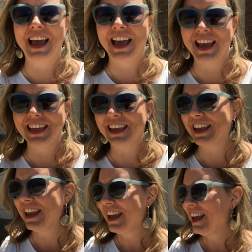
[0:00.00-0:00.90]
that was a
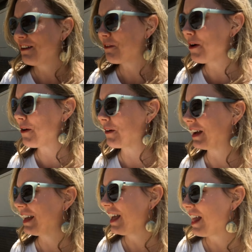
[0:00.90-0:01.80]
lot of words.
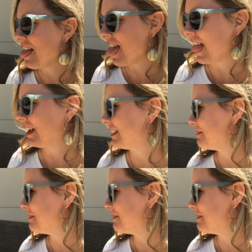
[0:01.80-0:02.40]
But